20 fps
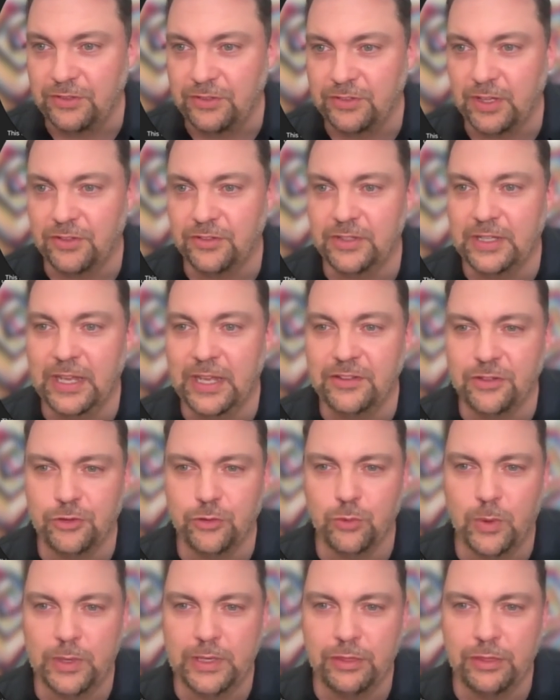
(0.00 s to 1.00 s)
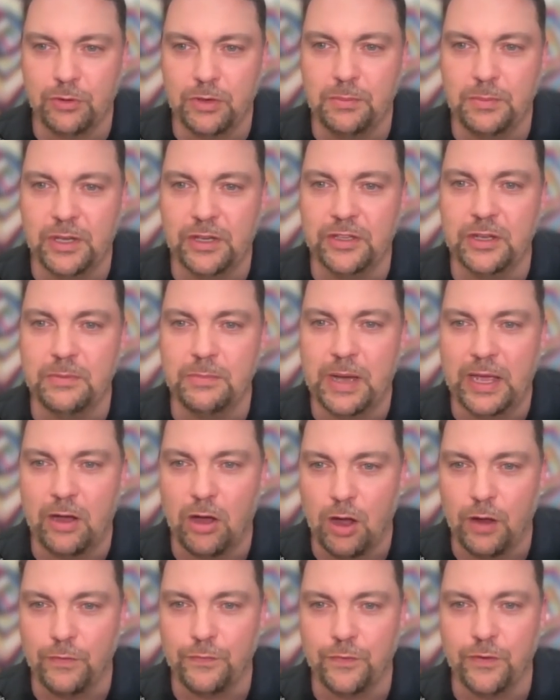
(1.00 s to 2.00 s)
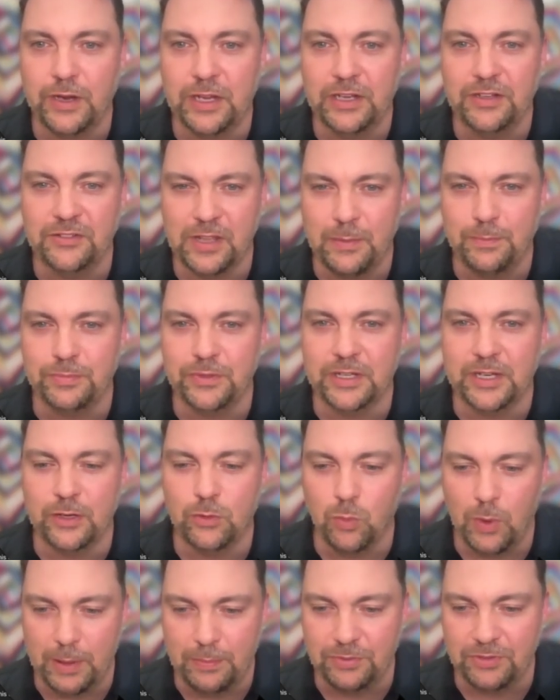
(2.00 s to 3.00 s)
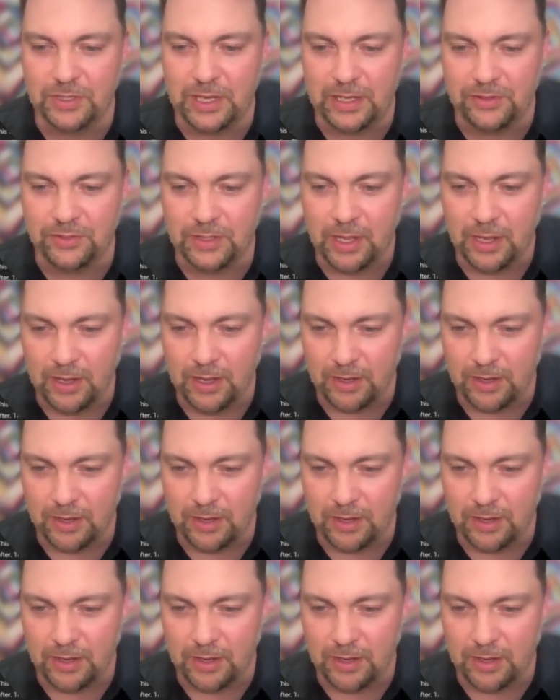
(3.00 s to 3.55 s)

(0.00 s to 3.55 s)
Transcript: Says get to 23 million by offering templated websites.